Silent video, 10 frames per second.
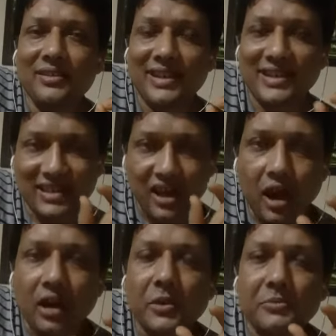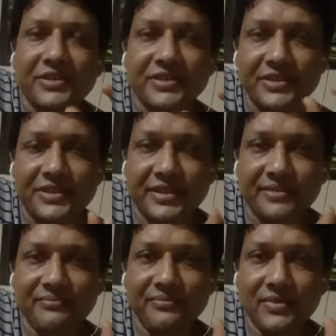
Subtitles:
that is the heart of the system.